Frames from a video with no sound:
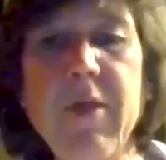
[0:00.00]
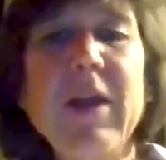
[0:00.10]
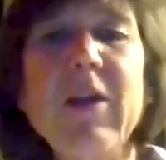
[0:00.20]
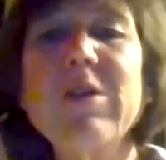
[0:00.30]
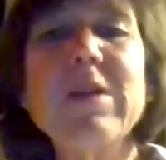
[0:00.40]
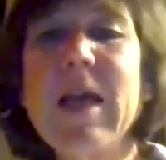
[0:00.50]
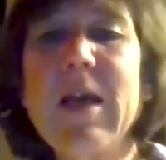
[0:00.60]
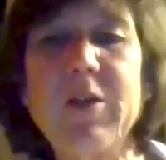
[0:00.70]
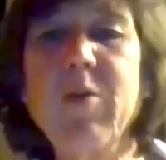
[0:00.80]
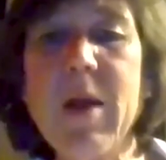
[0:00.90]
They couldn't
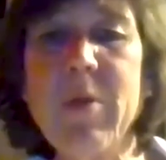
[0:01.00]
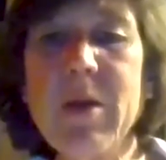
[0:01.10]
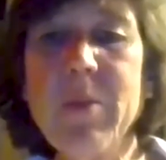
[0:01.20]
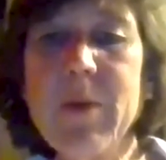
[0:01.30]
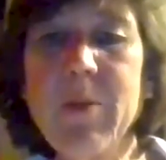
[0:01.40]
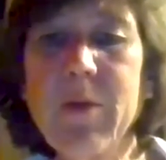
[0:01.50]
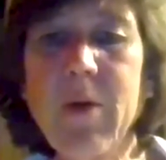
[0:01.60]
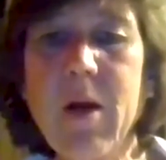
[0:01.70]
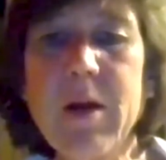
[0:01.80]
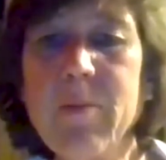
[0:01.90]
tell you how many people
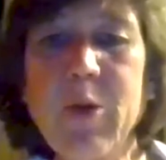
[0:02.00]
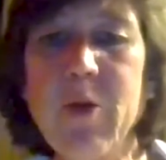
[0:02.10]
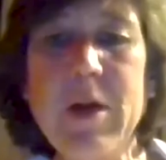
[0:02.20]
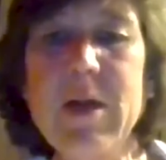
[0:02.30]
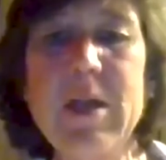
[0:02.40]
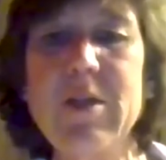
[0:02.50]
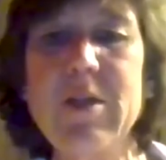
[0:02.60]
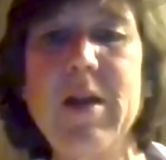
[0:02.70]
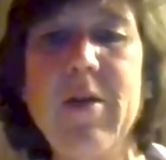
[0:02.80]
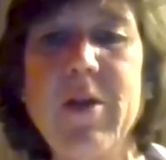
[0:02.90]
are unemployed in each
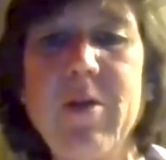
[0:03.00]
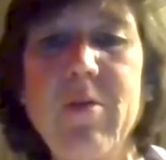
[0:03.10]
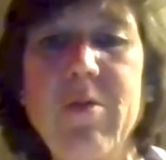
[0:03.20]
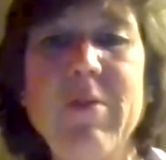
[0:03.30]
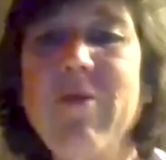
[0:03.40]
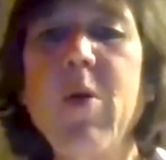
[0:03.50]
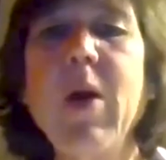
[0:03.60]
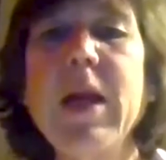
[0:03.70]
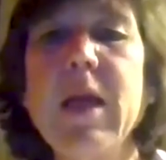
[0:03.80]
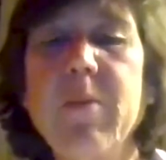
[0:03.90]
scenario. They have
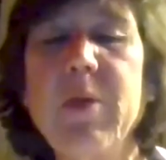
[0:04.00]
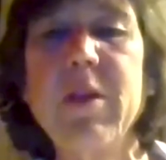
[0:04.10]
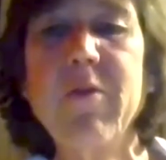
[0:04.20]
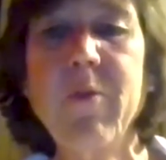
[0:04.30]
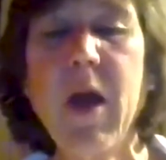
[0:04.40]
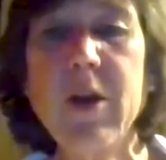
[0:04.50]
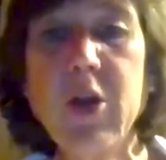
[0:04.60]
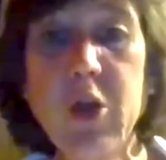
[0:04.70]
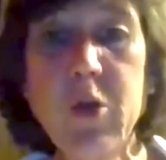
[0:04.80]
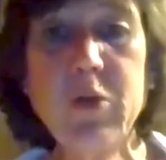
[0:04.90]
no idea, but they've
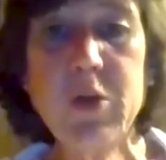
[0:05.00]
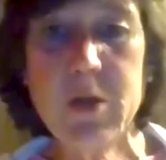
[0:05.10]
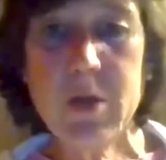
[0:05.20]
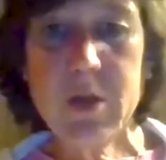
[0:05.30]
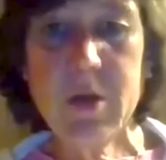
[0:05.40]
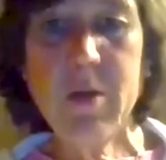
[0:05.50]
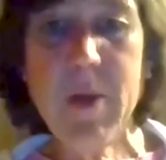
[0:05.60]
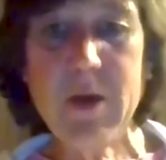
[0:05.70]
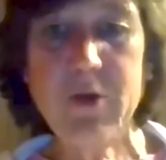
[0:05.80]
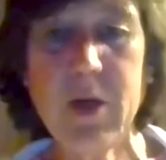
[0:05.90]
gotten used to the
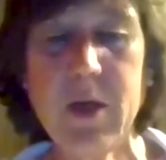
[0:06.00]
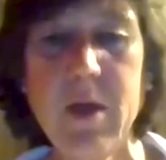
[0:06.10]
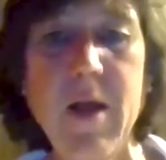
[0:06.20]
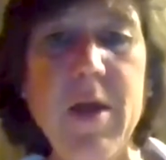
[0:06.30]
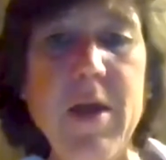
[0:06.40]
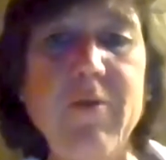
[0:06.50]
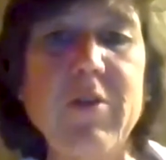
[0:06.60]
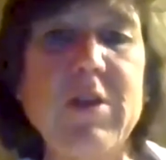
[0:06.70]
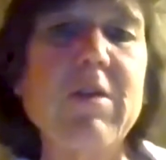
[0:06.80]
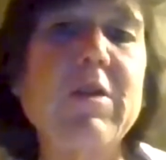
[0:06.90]
metric. If
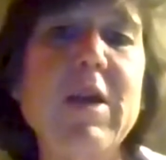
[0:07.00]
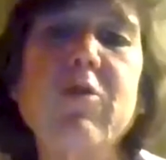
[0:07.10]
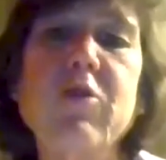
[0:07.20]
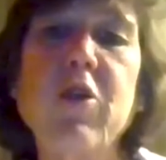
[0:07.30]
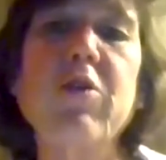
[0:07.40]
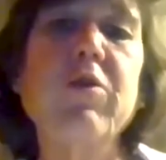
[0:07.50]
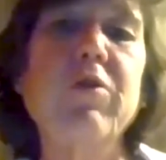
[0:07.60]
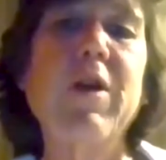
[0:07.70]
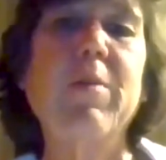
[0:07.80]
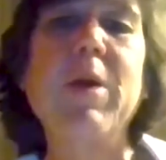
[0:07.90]
you say the Dow
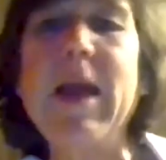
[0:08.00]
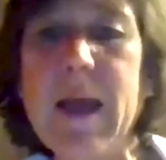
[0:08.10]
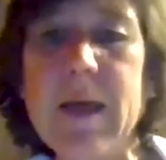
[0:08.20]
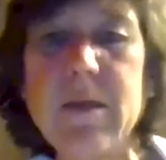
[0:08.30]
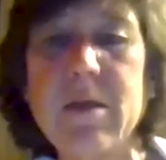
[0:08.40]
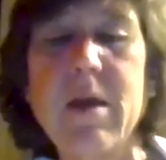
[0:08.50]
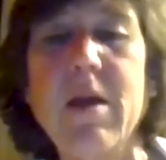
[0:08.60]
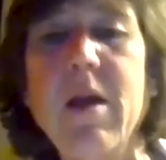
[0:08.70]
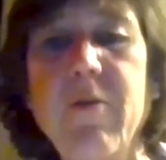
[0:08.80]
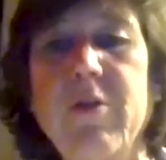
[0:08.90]
Jones fell by X
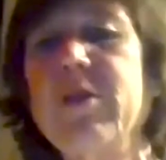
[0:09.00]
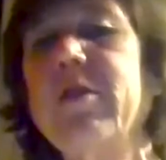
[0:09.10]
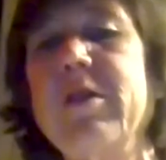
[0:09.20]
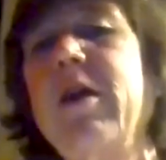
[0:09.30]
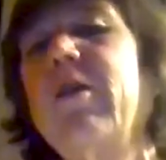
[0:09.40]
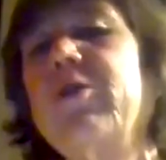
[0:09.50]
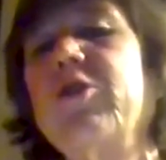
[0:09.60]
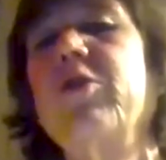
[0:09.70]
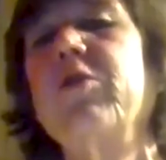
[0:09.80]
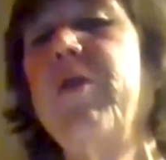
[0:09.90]
versus the Dow
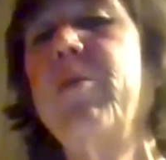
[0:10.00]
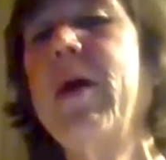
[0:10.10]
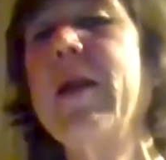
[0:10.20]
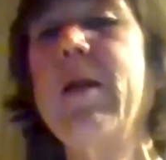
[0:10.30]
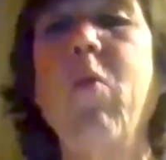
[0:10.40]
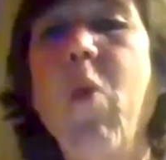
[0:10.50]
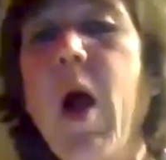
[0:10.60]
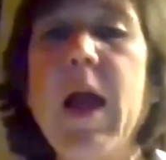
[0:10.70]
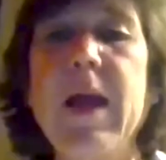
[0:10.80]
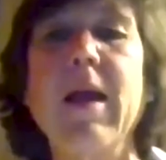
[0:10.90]
Jones fell by
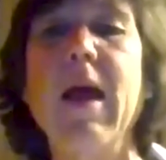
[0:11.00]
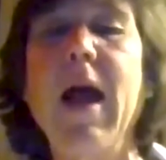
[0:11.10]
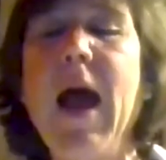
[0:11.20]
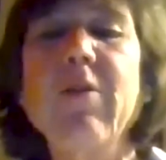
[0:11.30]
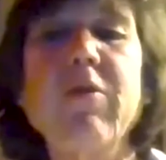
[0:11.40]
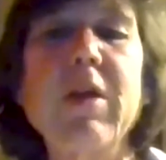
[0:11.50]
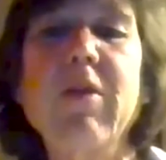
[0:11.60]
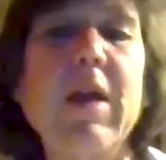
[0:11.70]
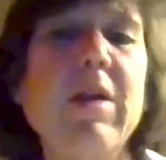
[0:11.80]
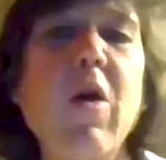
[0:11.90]
Y, I don't
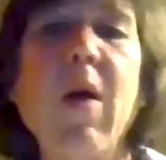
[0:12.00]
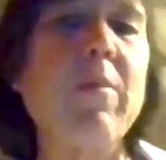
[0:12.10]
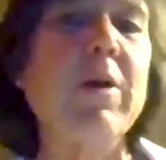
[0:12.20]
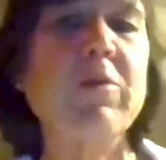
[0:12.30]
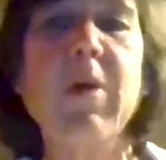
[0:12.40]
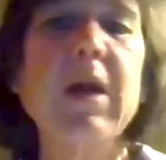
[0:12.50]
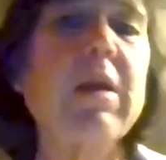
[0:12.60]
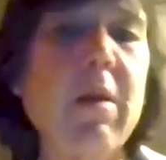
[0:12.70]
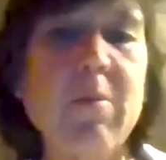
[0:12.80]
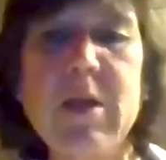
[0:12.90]
think they know how much
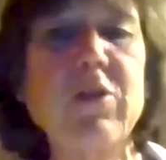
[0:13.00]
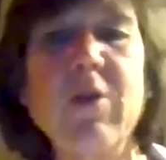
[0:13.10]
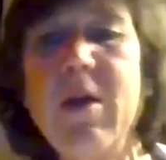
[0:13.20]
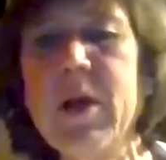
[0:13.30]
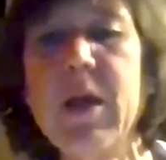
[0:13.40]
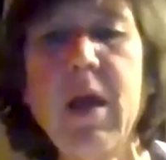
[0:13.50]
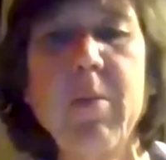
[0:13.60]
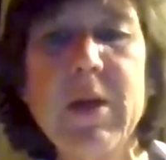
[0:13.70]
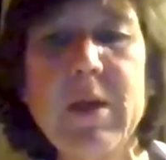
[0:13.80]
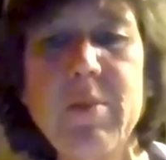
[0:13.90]
money that means or how many
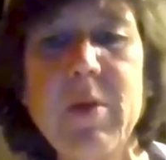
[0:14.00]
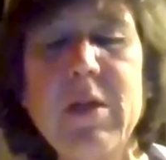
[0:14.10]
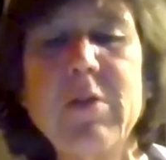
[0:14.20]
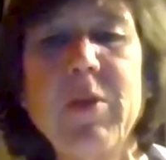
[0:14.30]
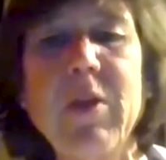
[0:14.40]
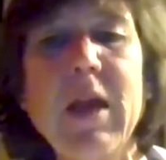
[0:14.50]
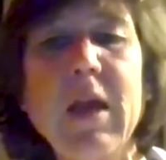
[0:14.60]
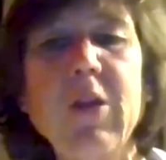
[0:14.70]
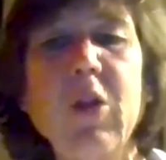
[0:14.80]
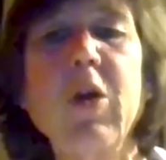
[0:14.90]
companies it means, but they
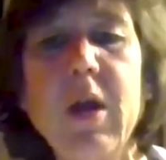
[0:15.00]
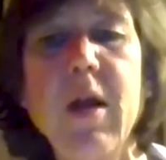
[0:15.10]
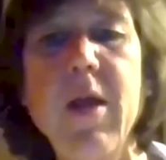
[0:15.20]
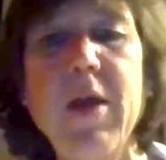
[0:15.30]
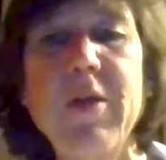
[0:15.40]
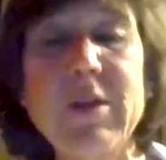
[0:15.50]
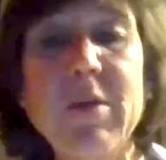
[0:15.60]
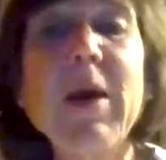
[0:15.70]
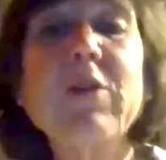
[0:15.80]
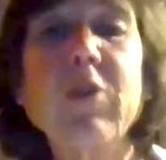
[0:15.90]
can look, that's
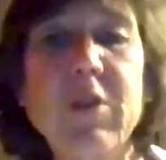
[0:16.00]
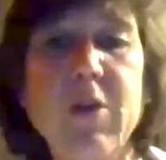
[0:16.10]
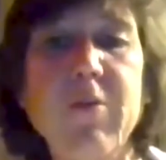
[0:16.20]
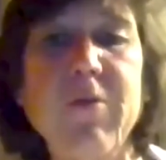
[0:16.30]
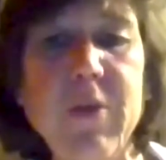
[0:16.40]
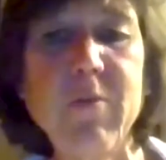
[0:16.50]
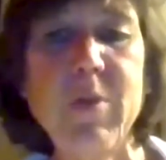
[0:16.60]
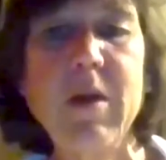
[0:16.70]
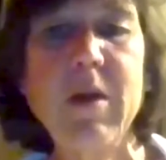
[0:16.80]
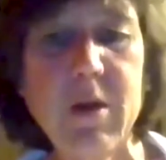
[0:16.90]
a metric they've
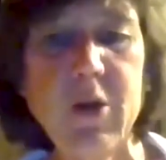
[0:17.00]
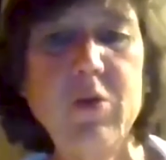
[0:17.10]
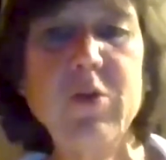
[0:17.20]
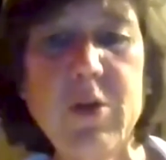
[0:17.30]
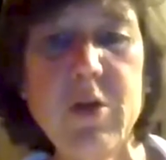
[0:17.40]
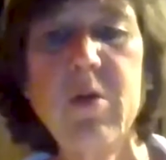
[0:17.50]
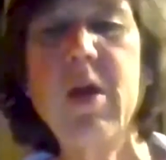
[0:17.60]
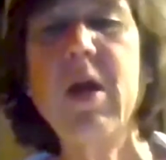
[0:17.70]
been used to.